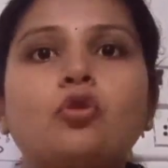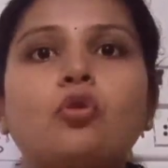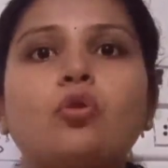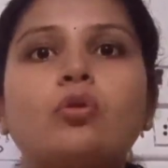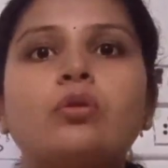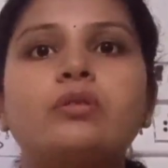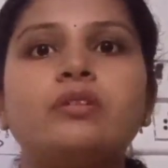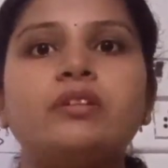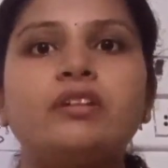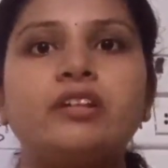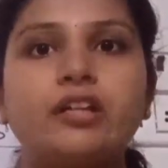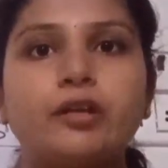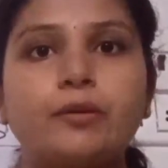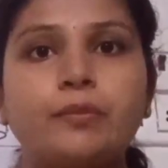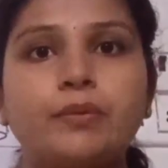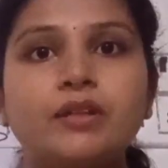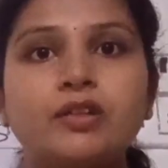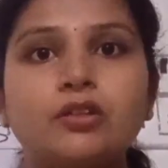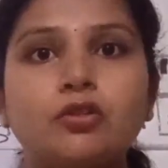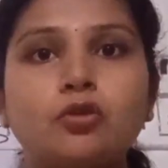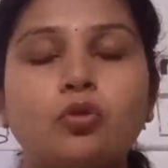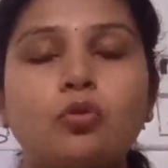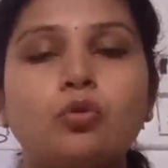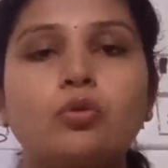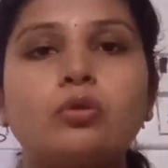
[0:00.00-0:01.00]
quote,
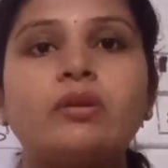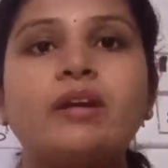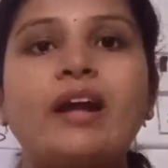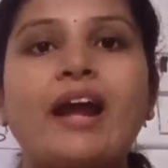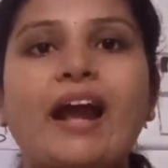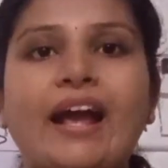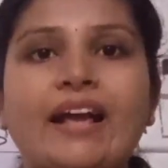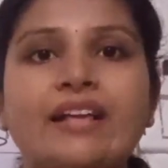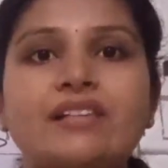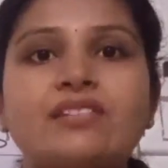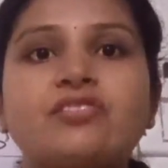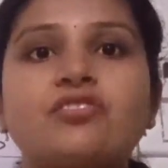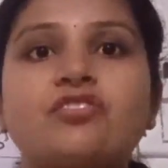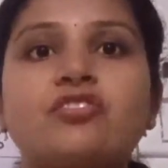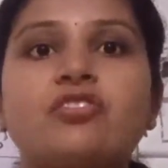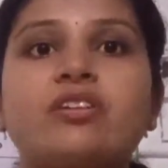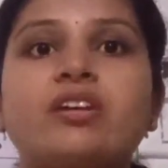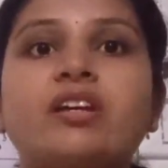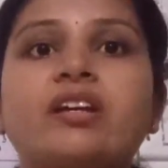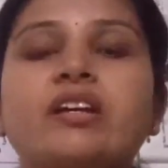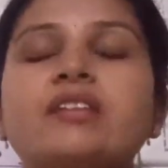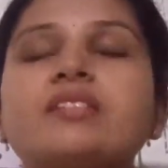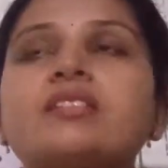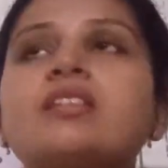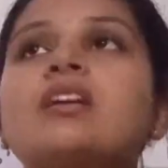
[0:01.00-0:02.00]
double quote,
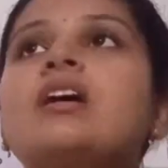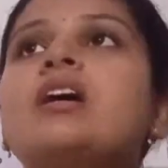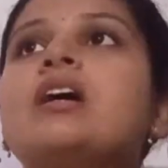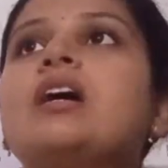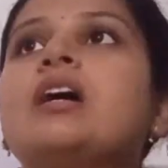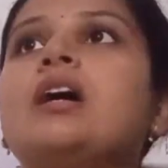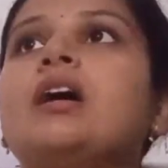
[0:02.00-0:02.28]
asterisk,